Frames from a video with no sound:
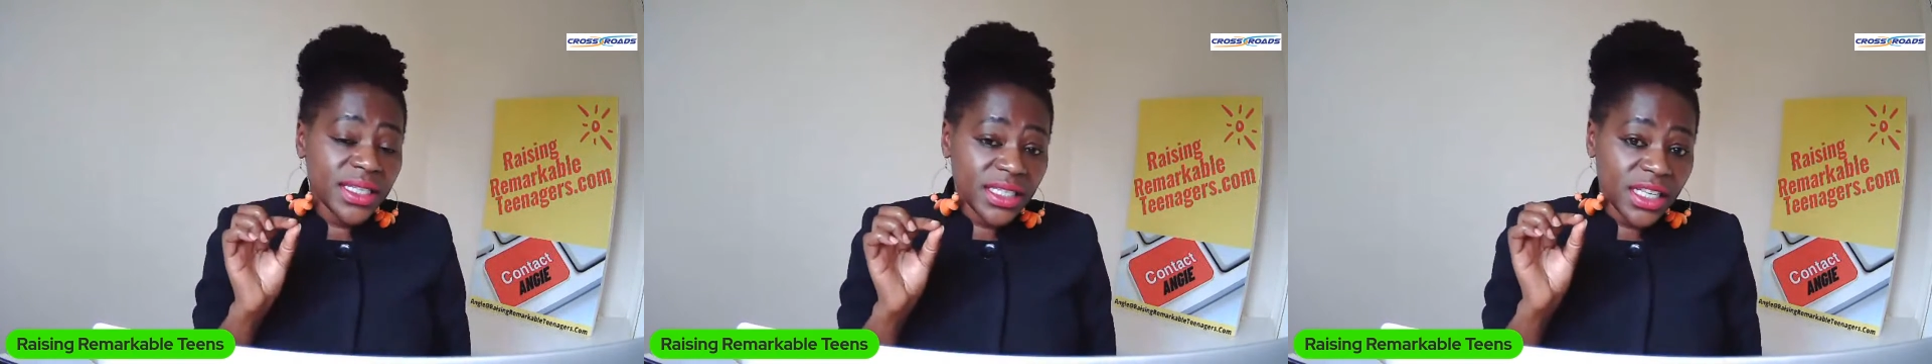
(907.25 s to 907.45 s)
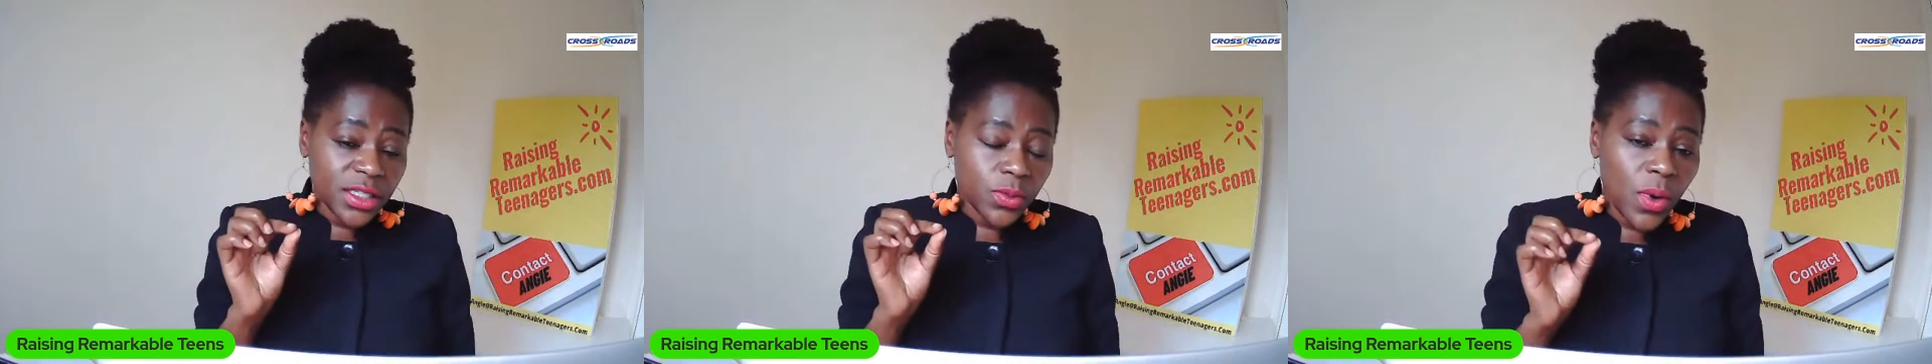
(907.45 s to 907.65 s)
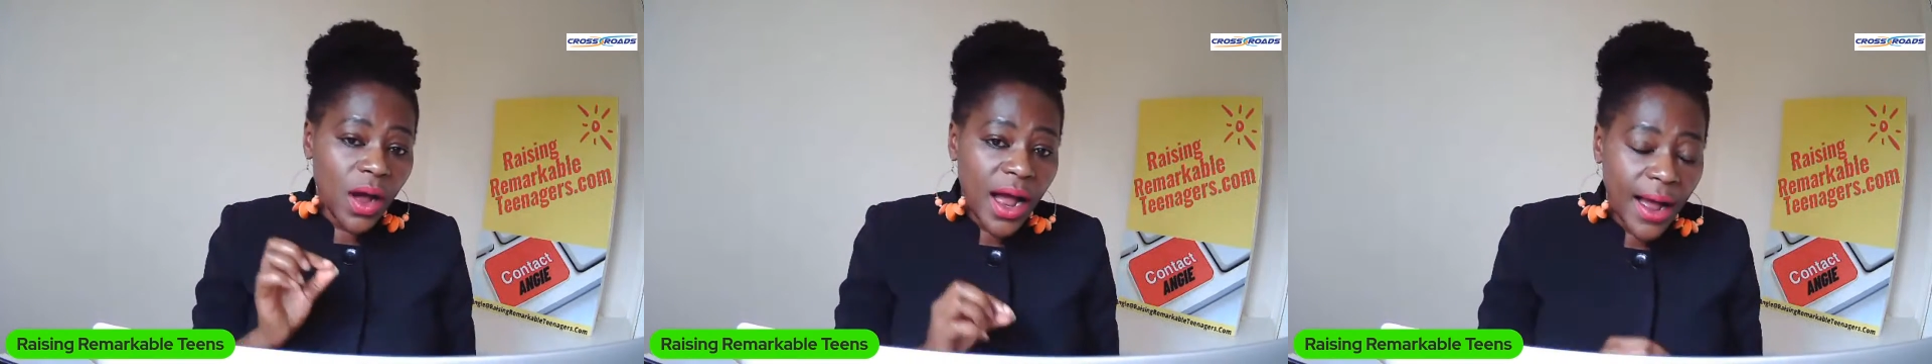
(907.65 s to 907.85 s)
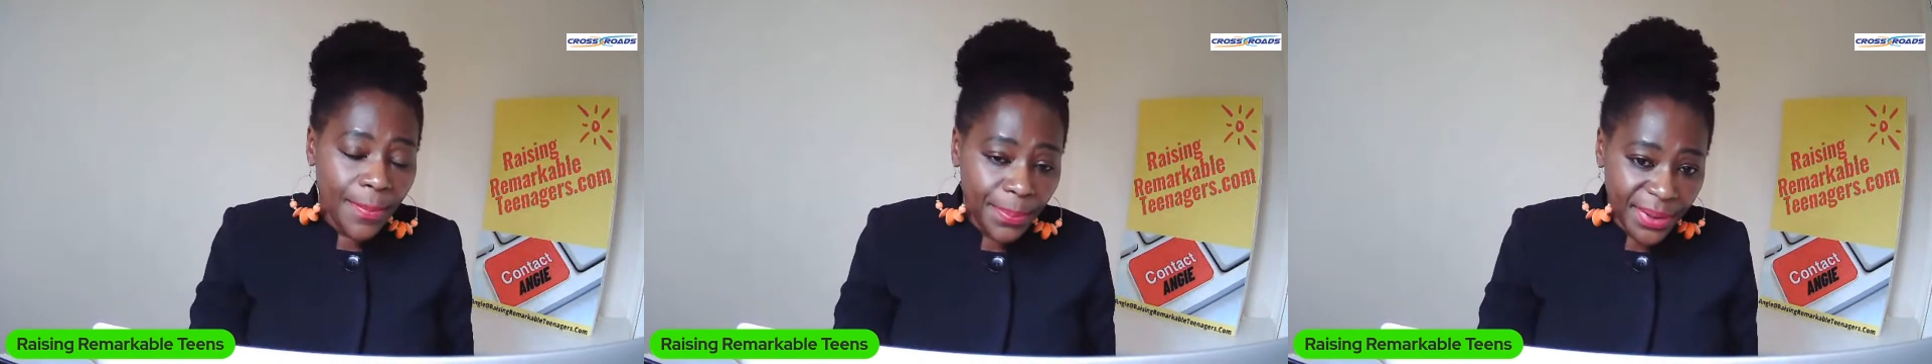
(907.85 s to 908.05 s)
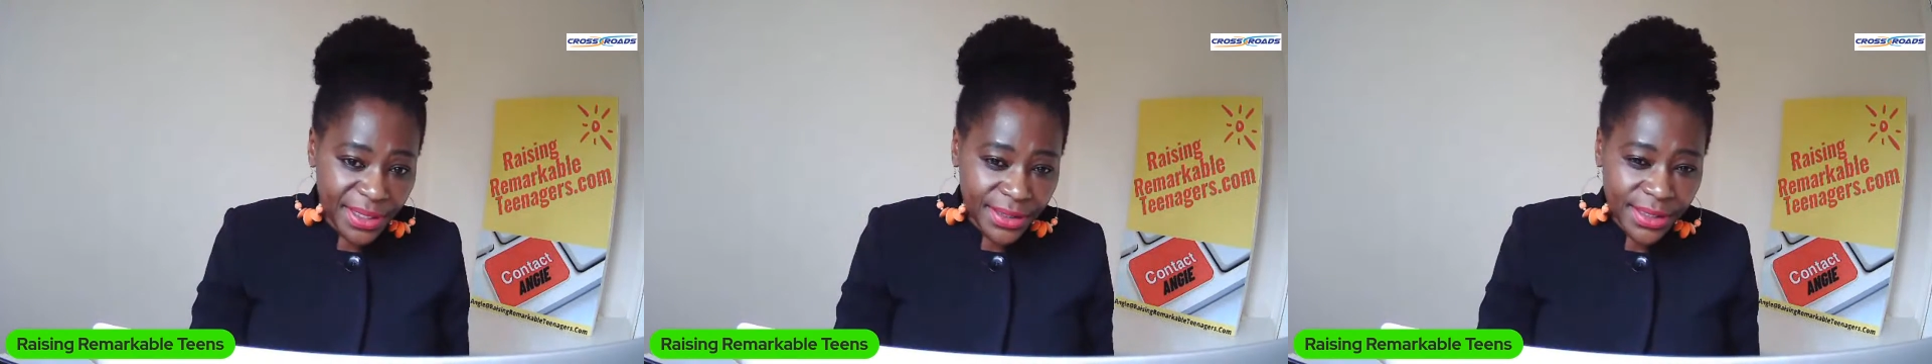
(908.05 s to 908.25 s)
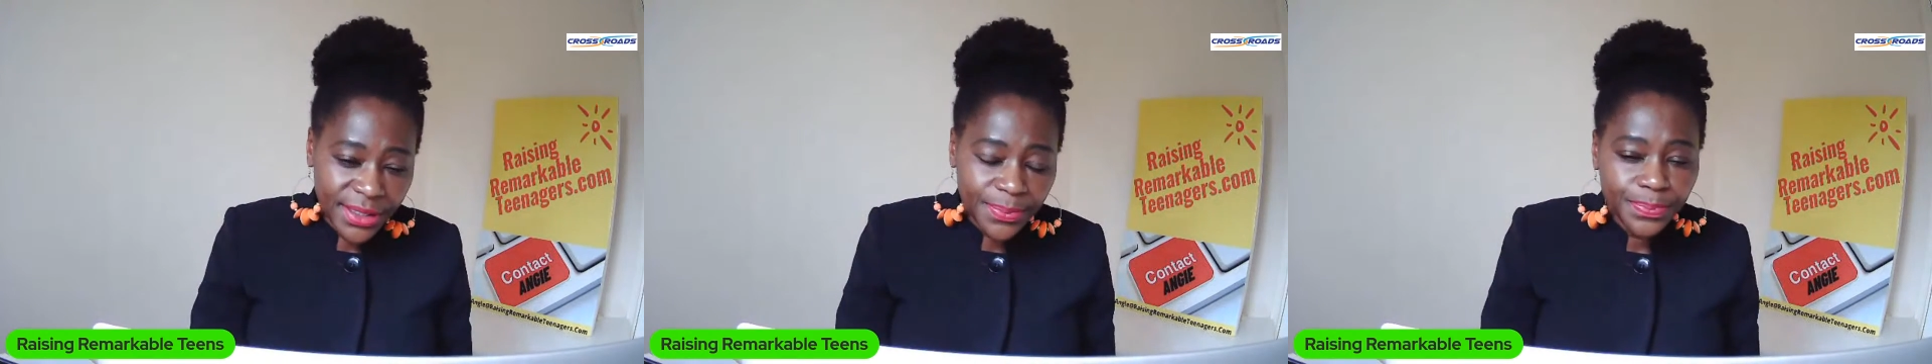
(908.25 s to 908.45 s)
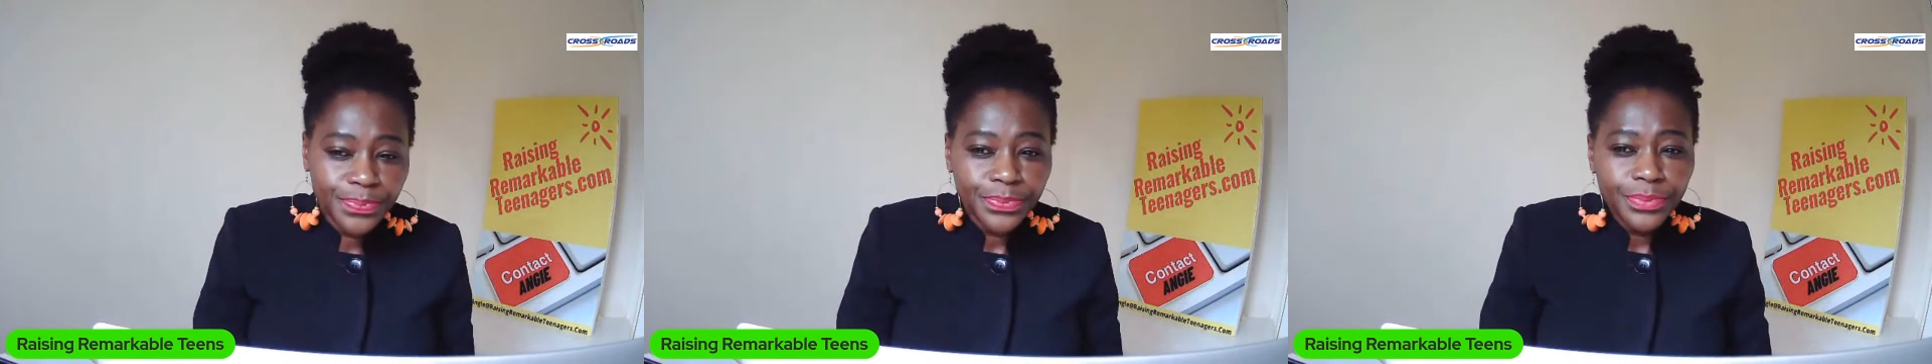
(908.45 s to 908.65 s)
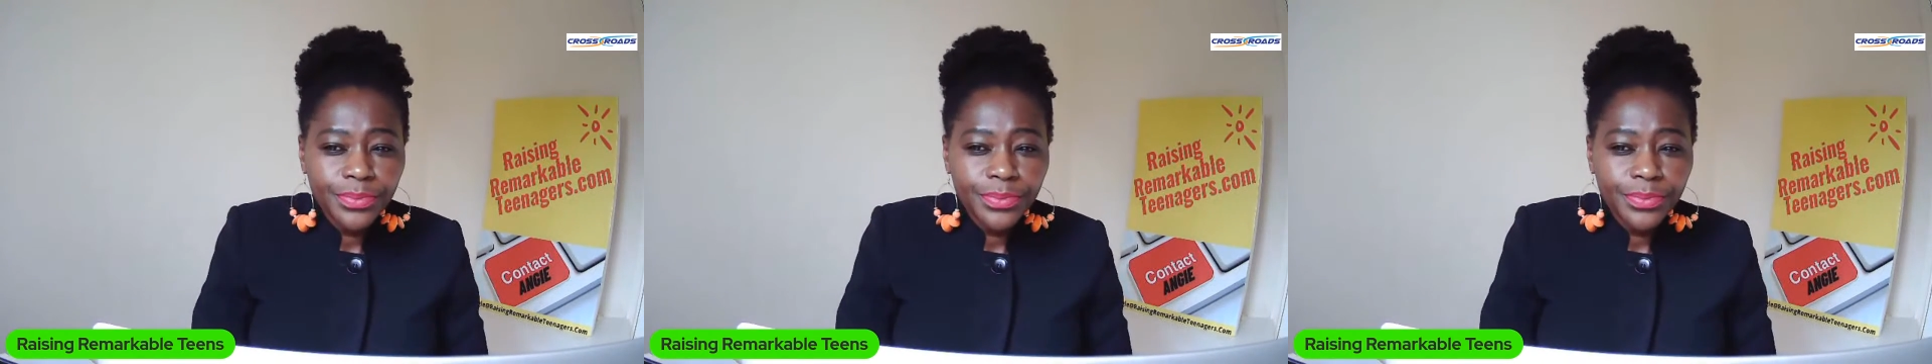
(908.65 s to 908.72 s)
this is what happens.